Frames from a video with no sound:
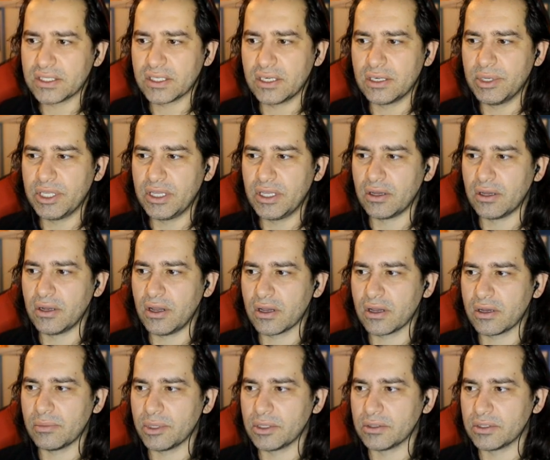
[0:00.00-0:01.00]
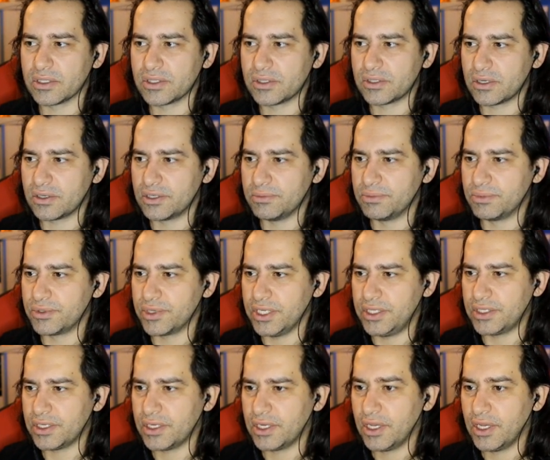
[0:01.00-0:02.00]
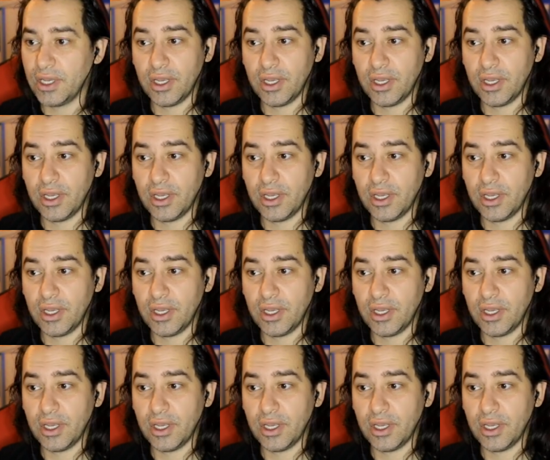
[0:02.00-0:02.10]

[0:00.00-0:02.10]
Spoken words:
That's going to be the unlockable Starship trait.